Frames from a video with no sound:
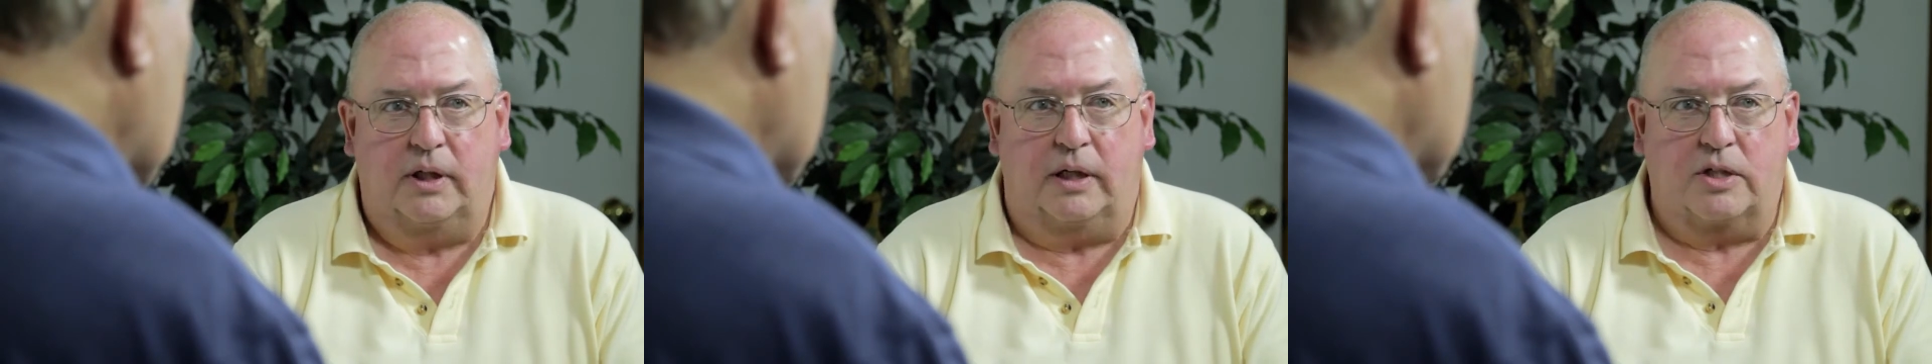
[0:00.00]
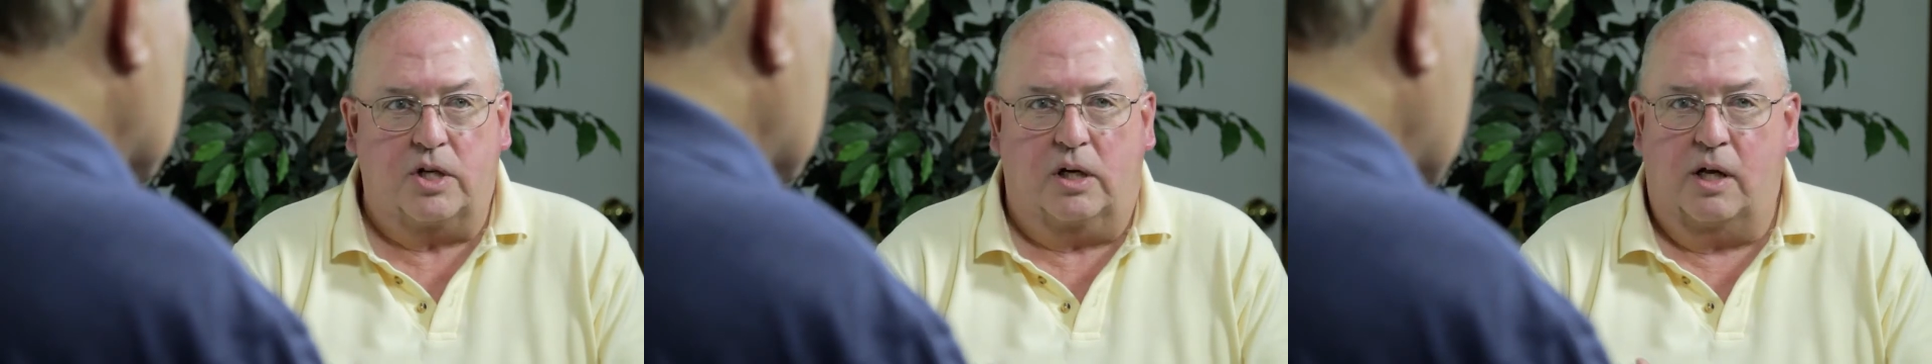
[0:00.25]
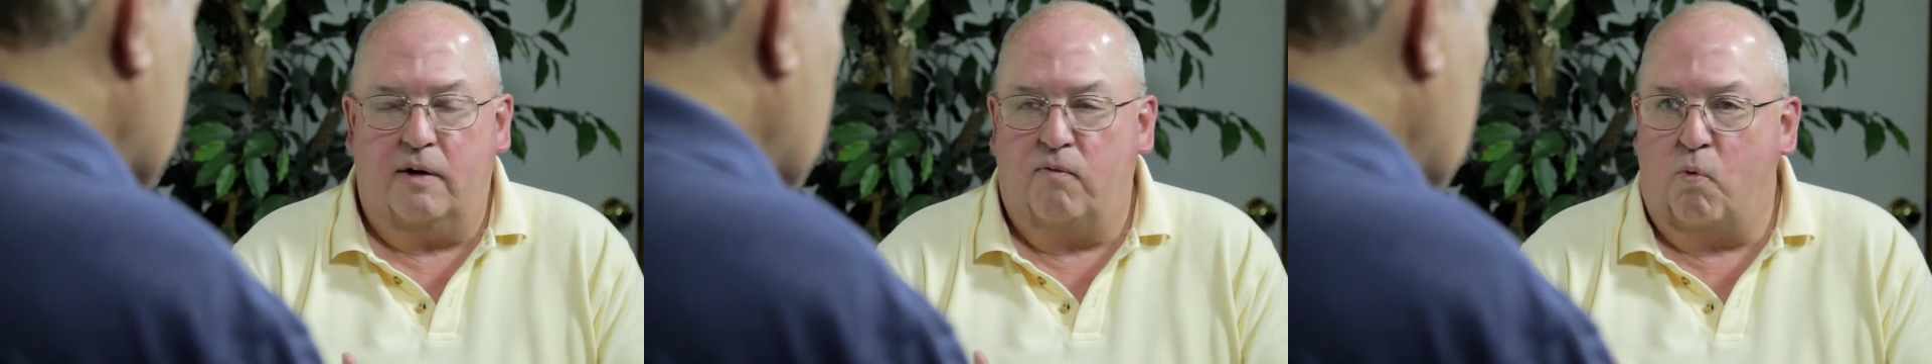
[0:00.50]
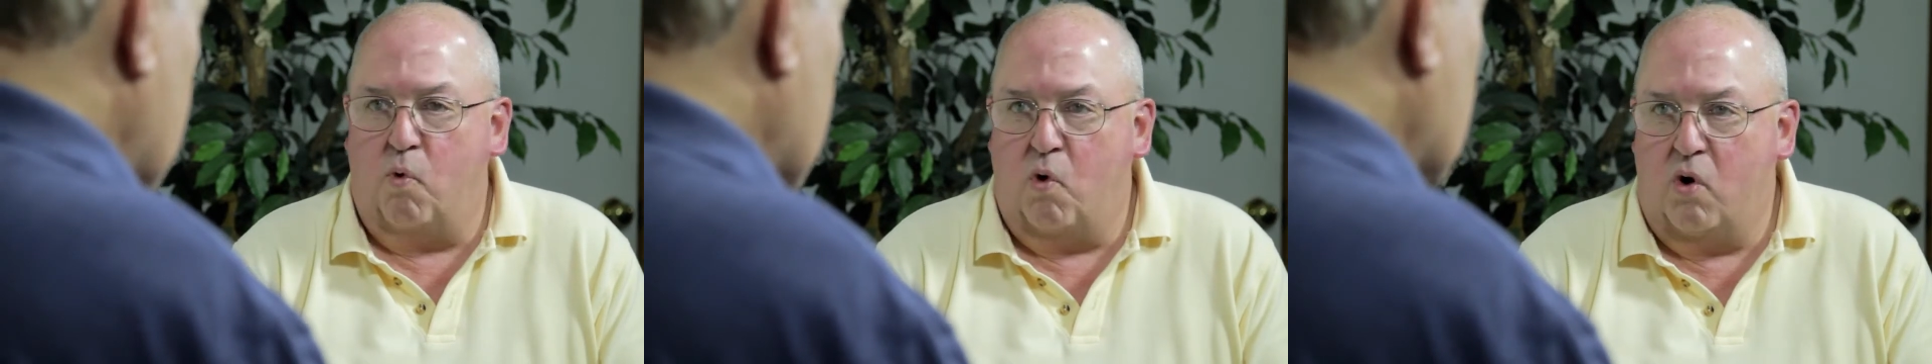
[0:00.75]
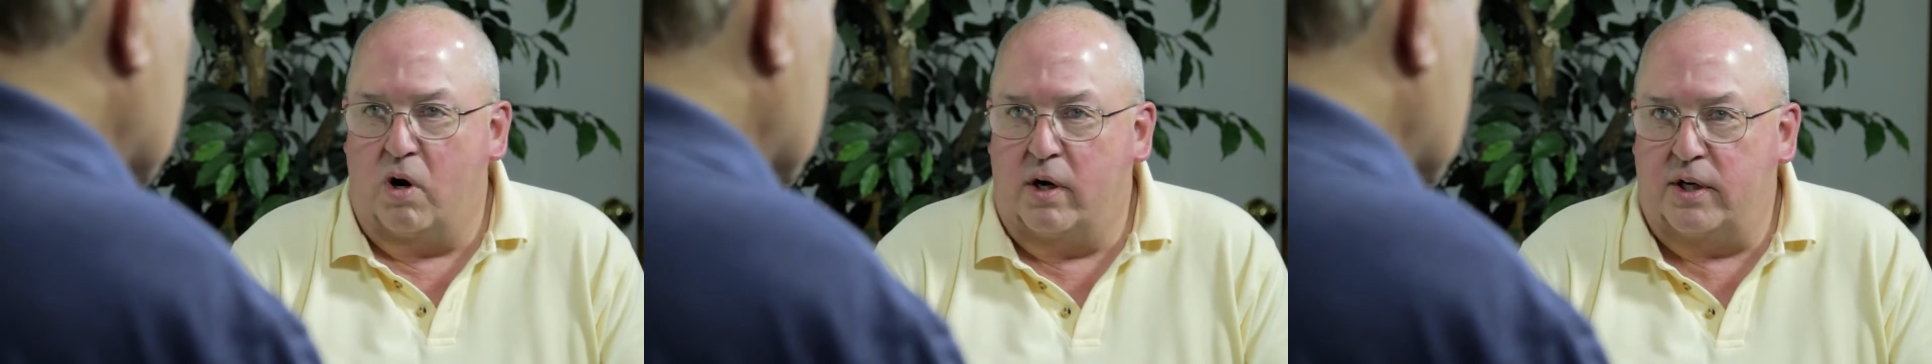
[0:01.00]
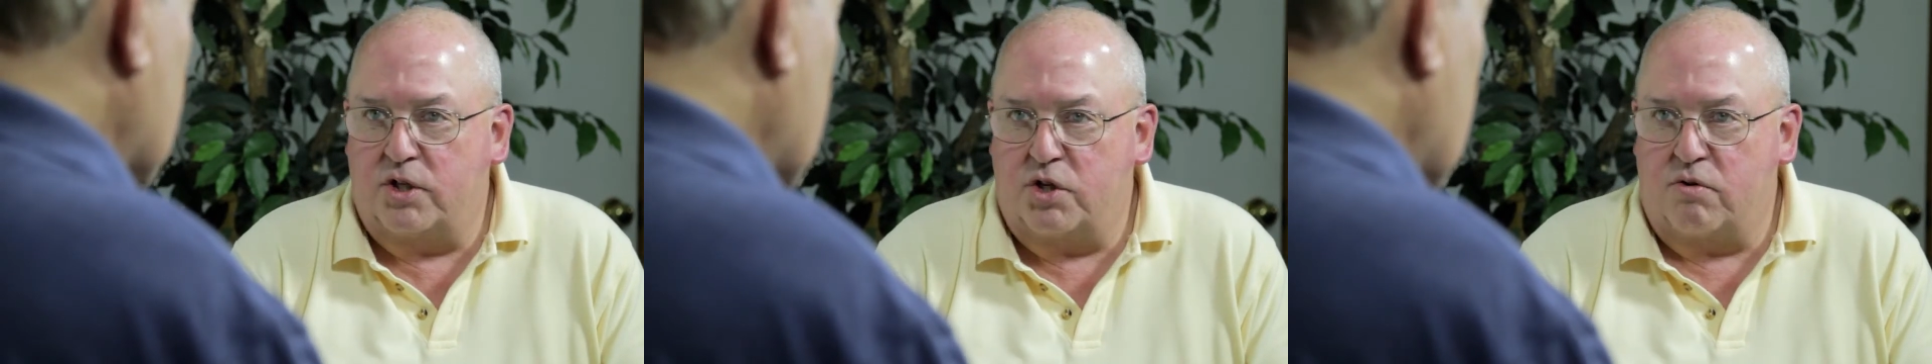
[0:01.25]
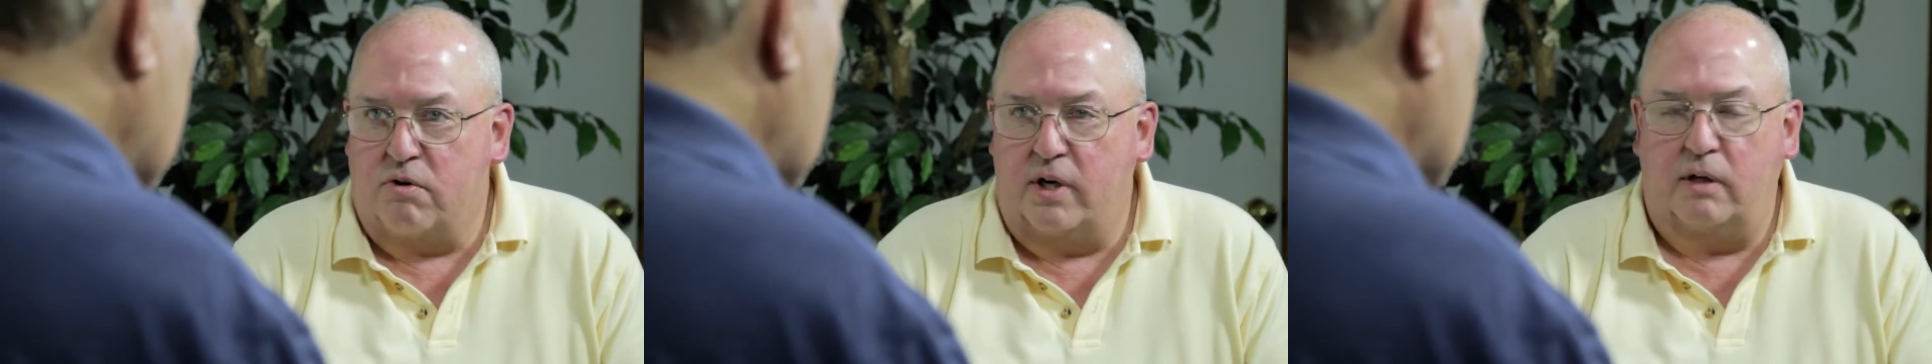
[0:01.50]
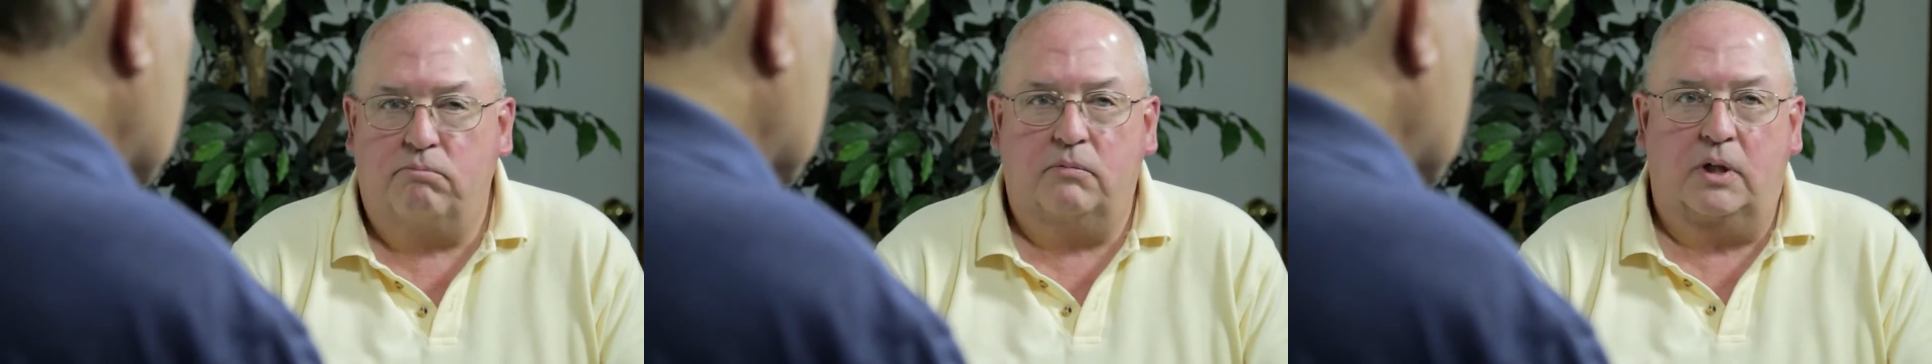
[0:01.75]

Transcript: it's a lot of war history,